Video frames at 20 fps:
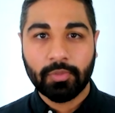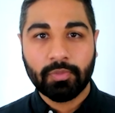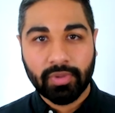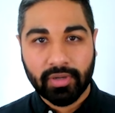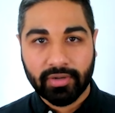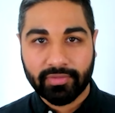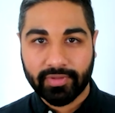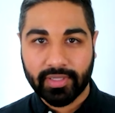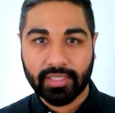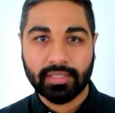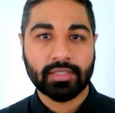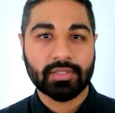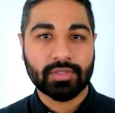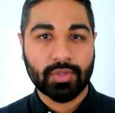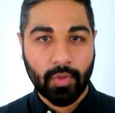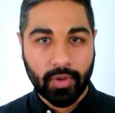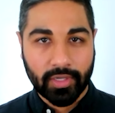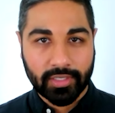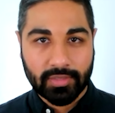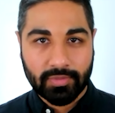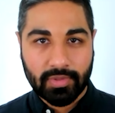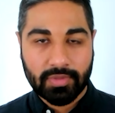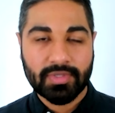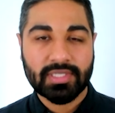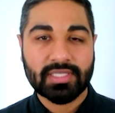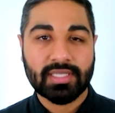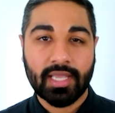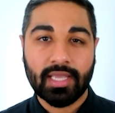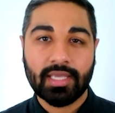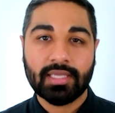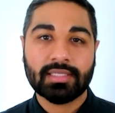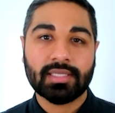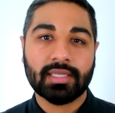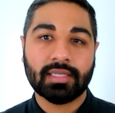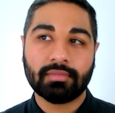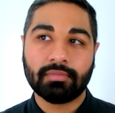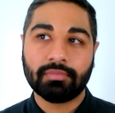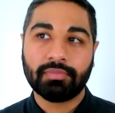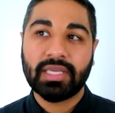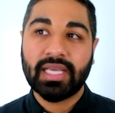perfect. There's going to be mistakes,
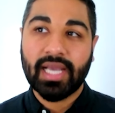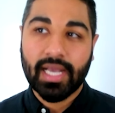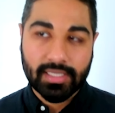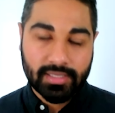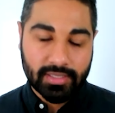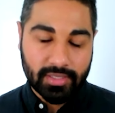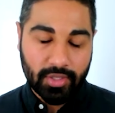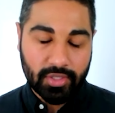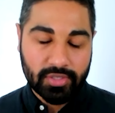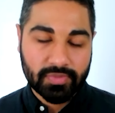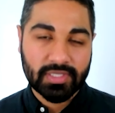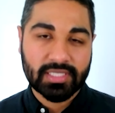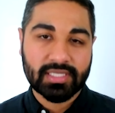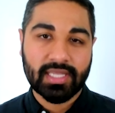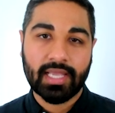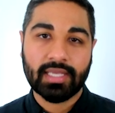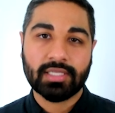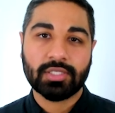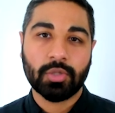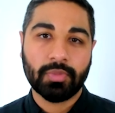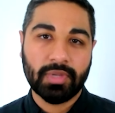and because of those mistakes,